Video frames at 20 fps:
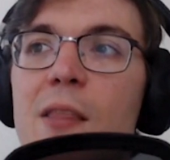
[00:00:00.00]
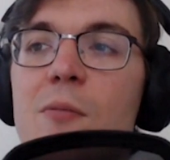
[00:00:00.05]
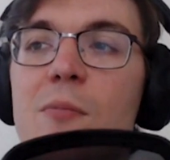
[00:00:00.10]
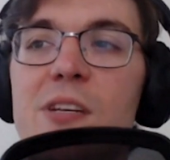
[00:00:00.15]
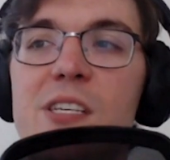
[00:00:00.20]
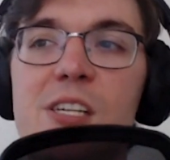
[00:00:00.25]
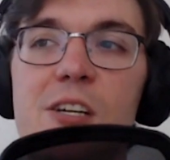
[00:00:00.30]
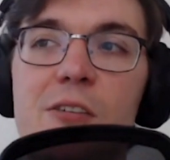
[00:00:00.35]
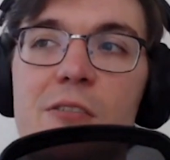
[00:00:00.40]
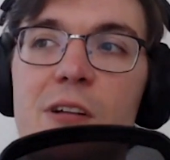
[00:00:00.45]
and the
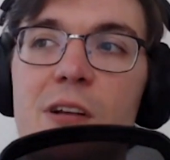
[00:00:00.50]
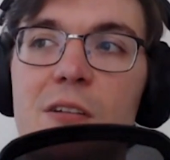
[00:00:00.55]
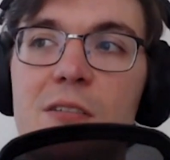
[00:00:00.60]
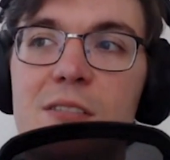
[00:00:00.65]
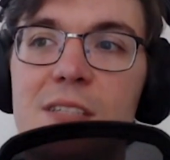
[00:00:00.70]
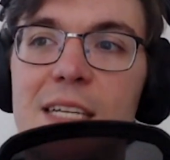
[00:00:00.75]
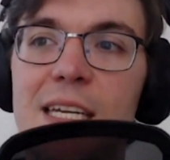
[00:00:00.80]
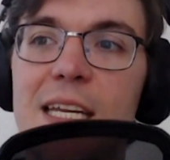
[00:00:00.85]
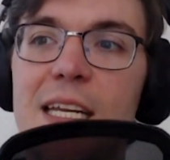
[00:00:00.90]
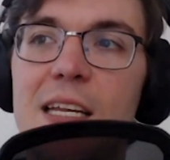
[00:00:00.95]

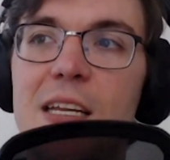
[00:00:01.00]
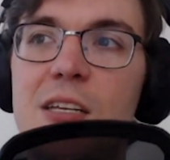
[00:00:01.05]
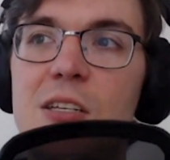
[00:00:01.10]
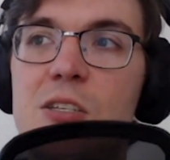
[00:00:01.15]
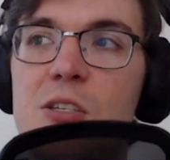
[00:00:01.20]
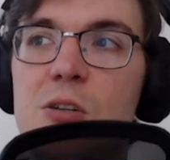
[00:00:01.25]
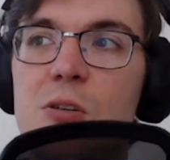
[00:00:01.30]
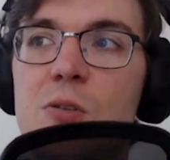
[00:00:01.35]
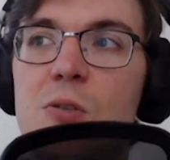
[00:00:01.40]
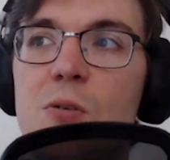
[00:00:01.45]
materials needed
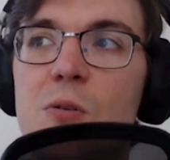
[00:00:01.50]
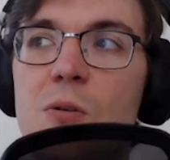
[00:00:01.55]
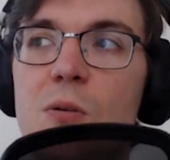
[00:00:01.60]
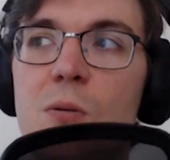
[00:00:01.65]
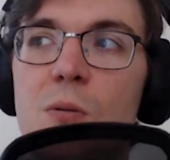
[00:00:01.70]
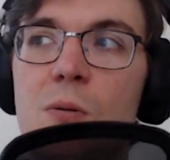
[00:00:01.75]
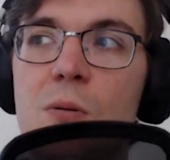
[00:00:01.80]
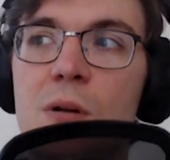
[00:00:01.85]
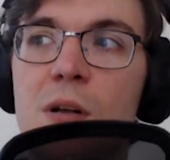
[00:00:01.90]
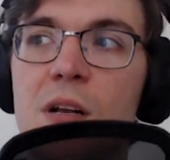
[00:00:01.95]

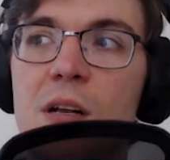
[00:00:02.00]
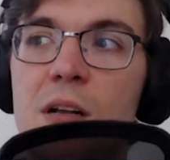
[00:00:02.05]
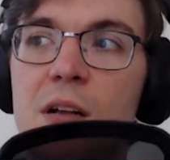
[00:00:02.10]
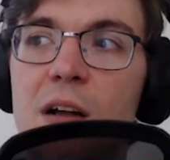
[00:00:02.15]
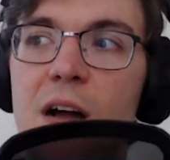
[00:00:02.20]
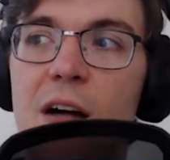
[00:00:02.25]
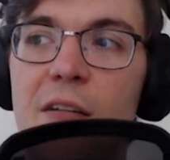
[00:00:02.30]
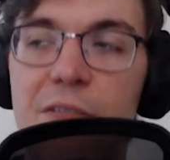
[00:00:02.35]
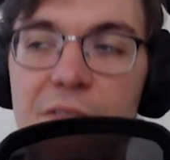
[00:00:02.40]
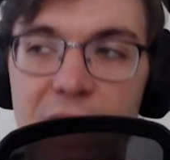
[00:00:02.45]
to
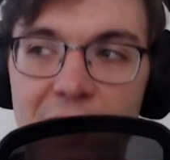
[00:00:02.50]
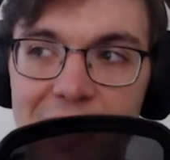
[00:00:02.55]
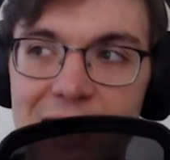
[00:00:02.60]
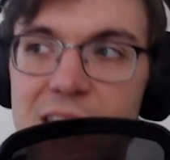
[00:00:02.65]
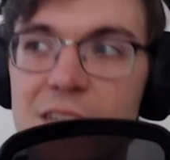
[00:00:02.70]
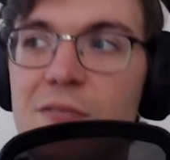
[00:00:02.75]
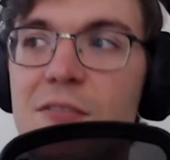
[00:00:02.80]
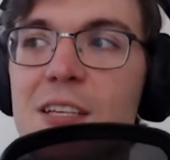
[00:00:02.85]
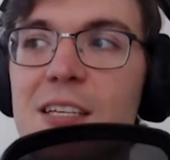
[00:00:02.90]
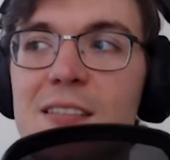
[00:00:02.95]

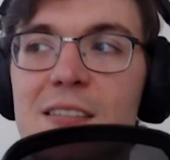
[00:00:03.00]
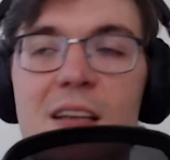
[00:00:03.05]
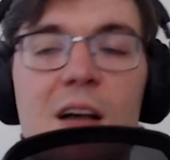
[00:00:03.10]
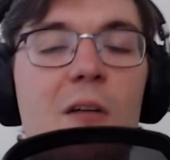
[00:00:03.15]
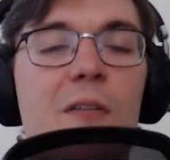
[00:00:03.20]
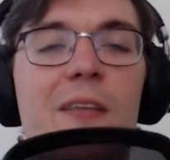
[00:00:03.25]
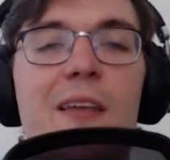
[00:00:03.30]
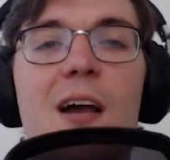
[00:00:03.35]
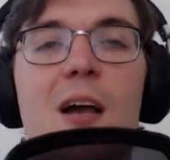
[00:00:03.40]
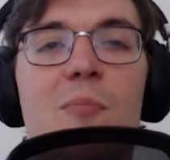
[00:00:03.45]
effectively
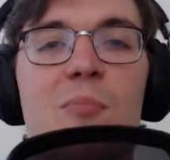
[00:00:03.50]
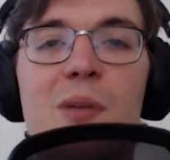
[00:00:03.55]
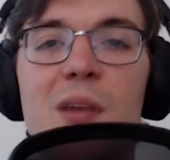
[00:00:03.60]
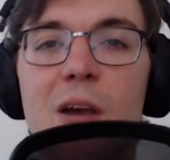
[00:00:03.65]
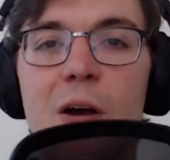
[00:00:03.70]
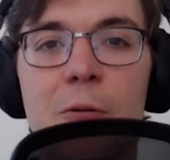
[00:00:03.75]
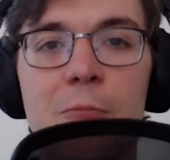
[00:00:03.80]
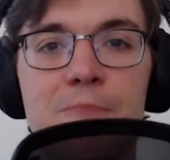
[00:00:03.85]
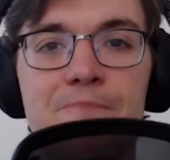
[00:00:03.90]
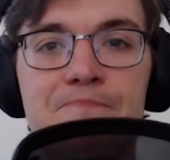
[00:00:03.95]
sell the IPO.